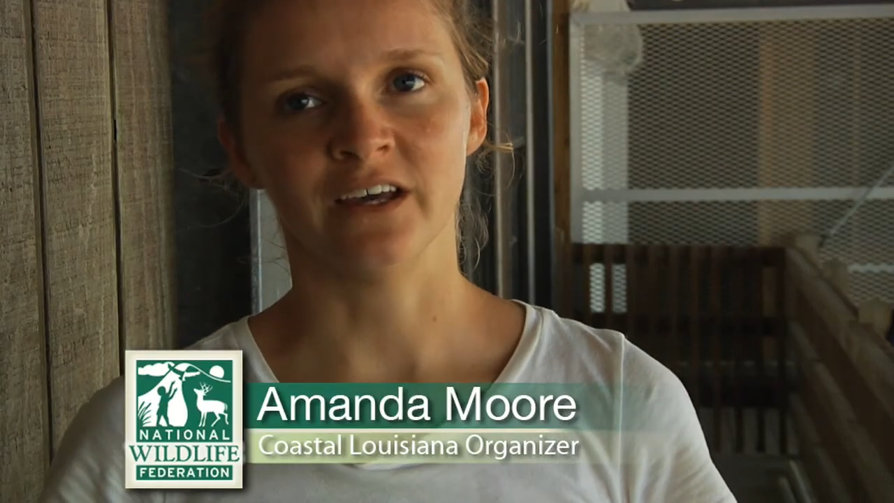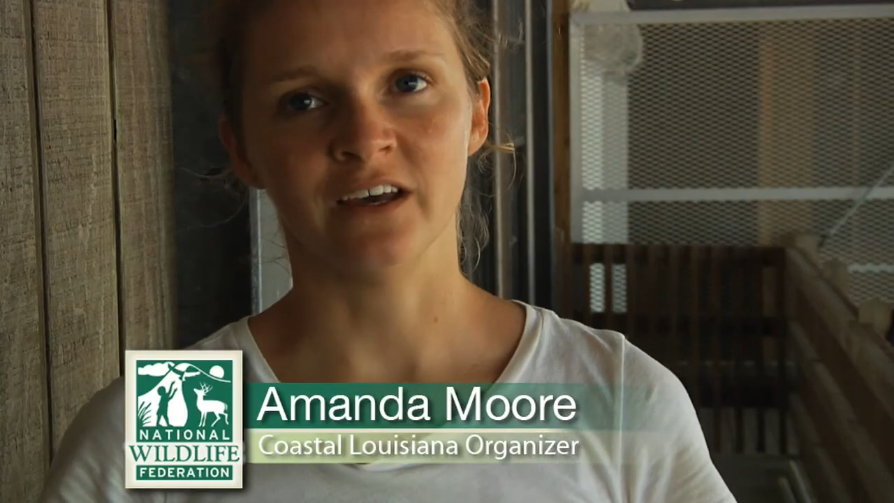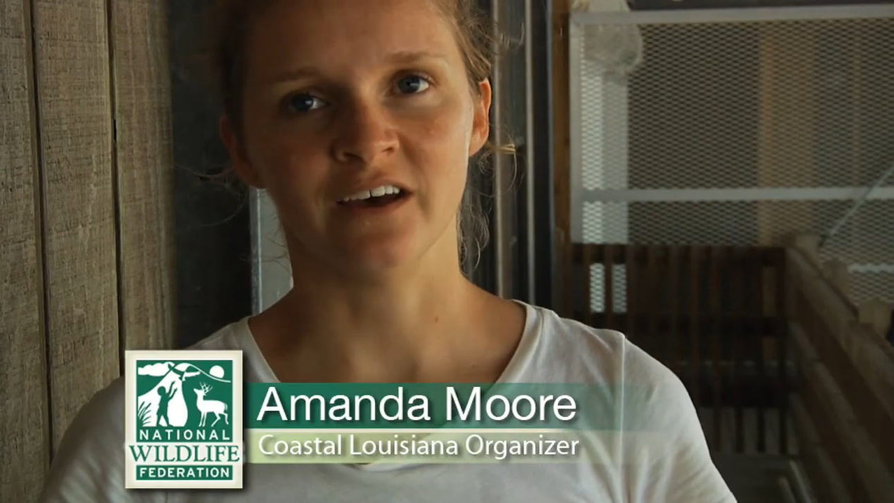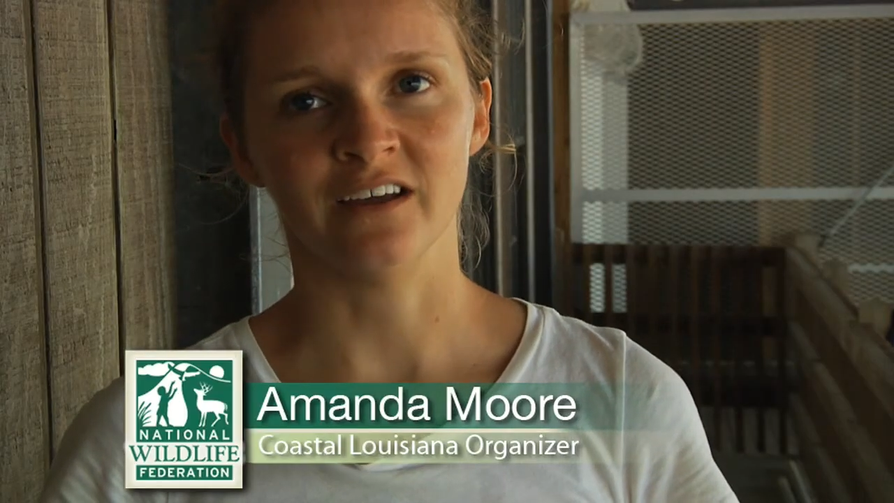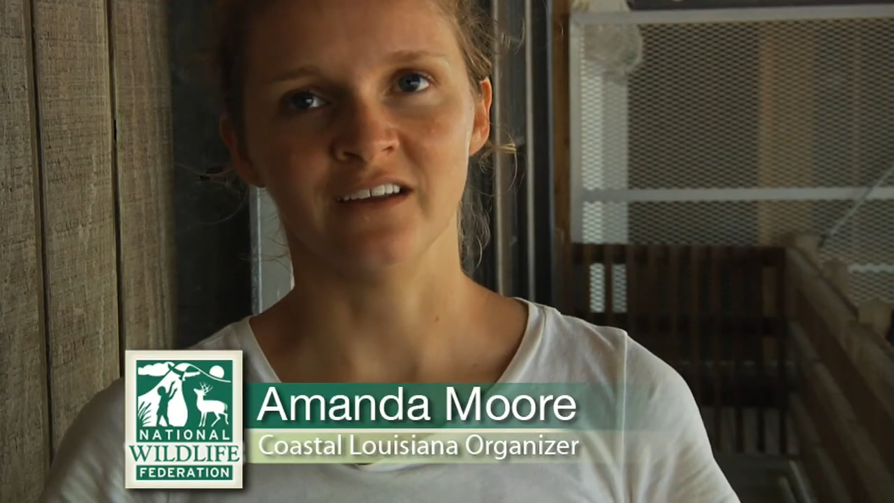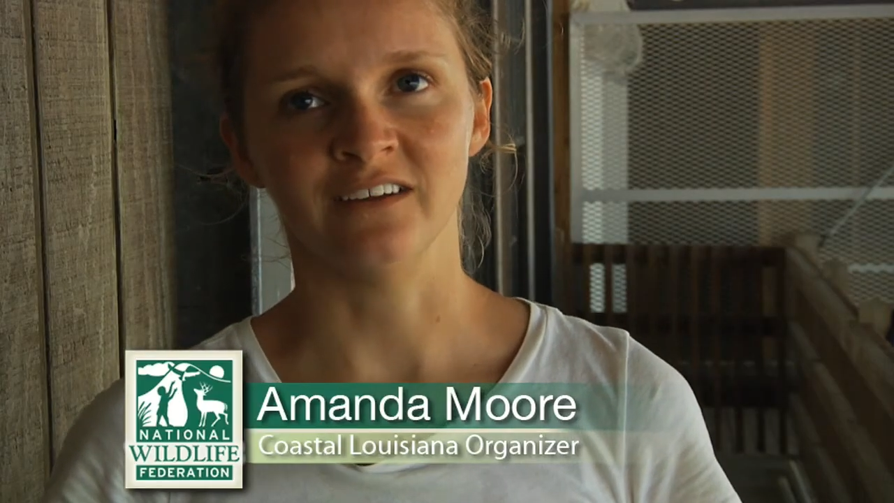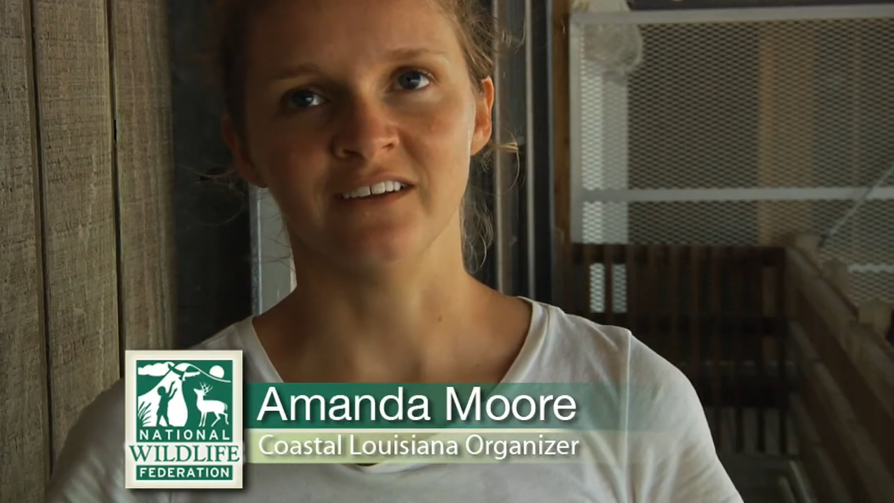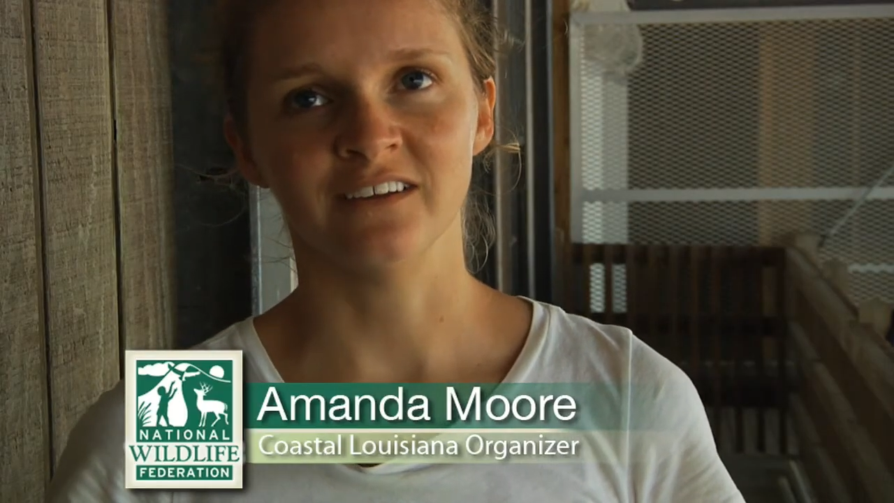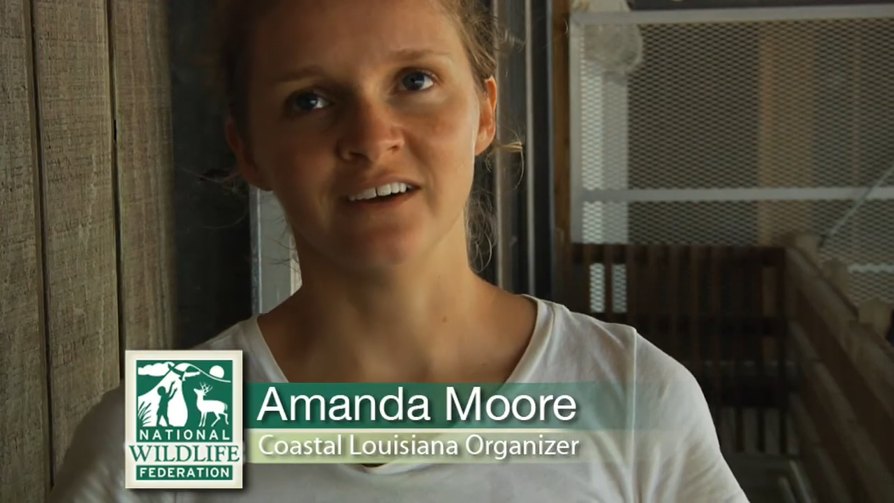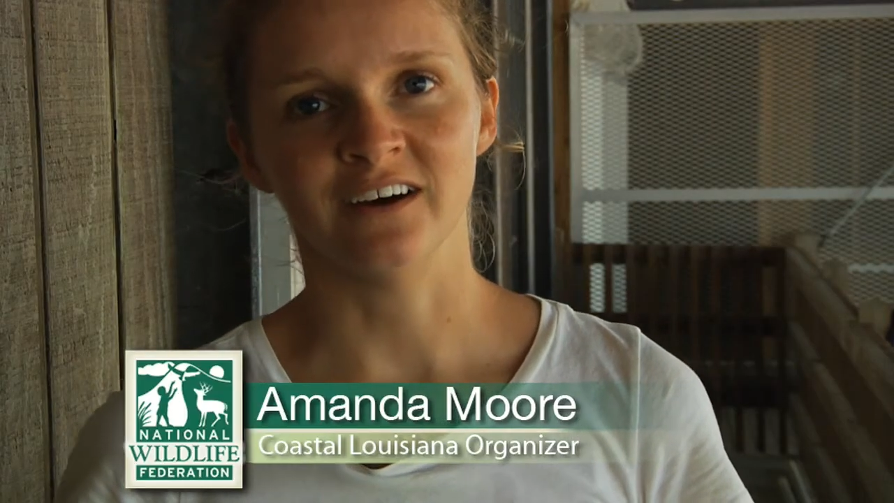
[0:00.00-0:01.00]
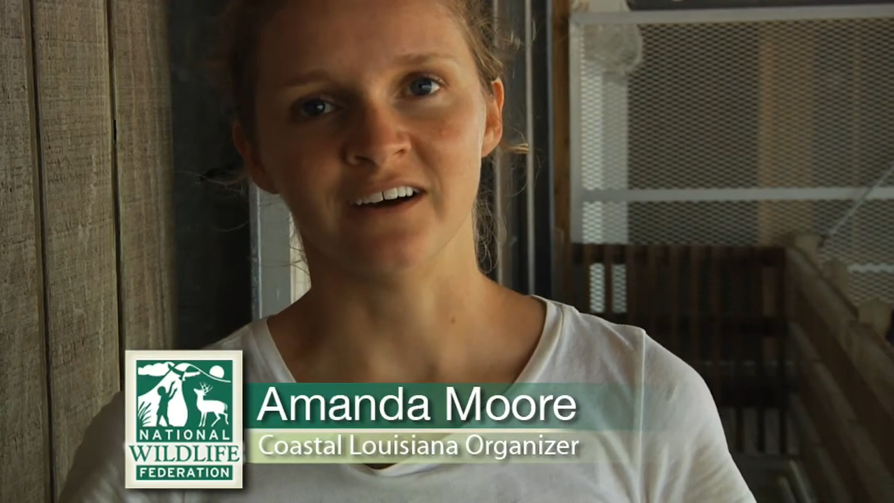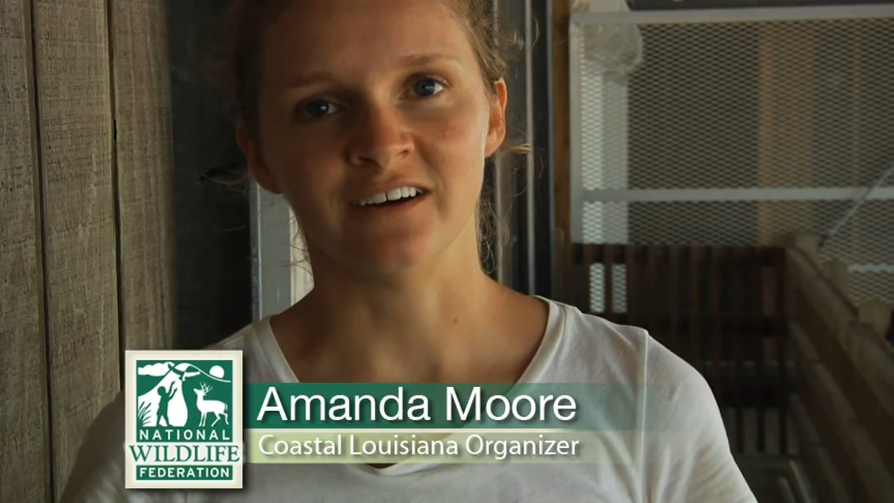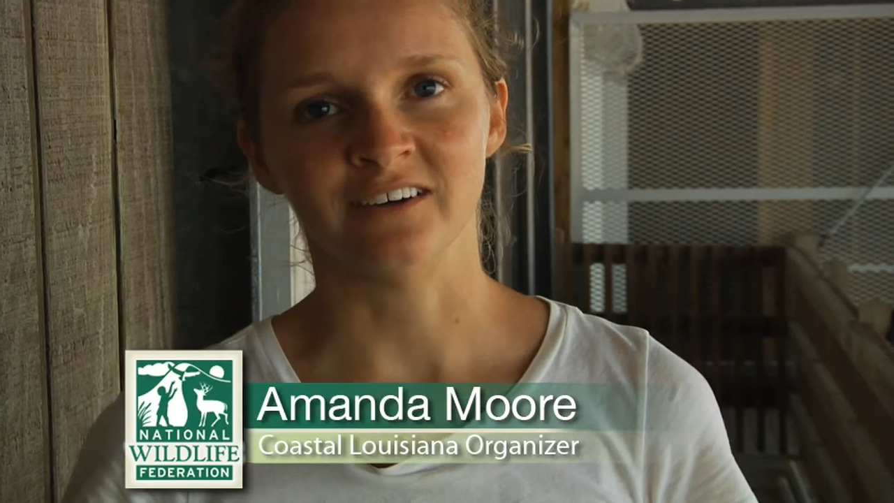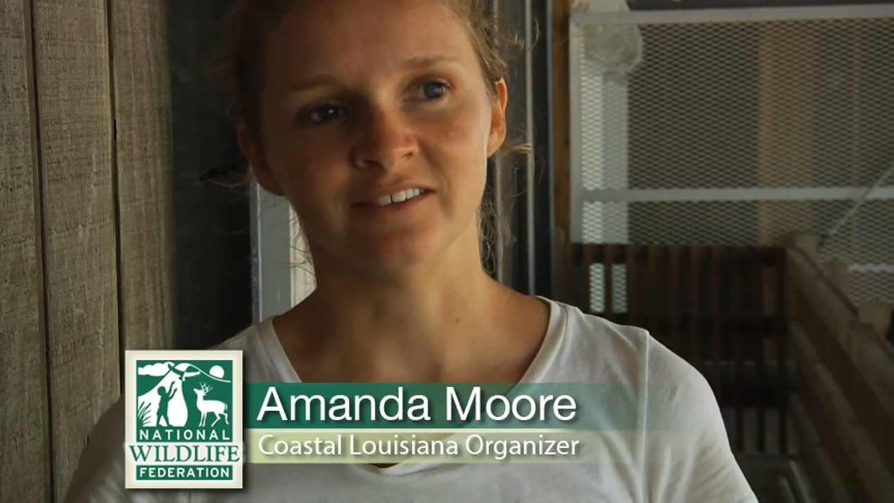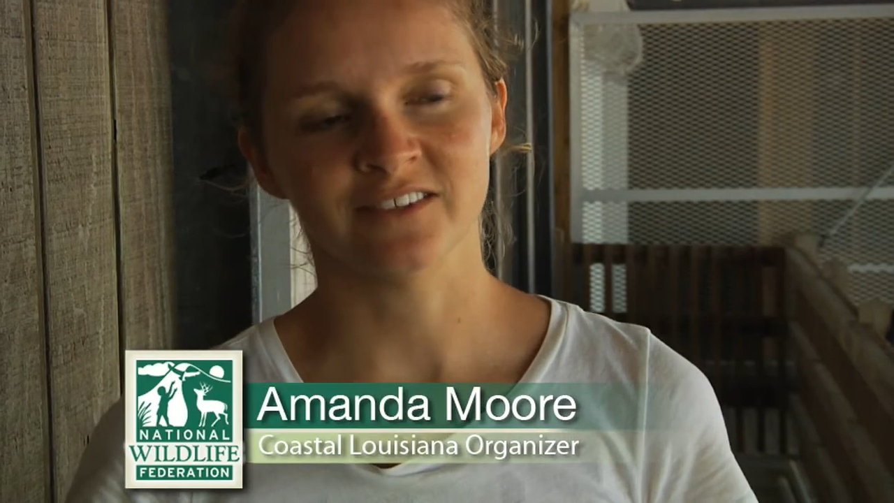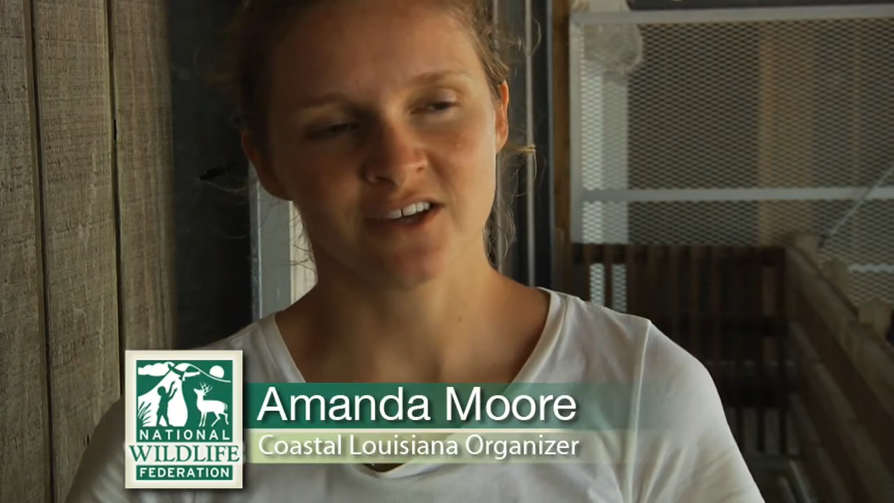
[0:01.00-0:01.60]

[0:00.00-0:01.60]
and uh,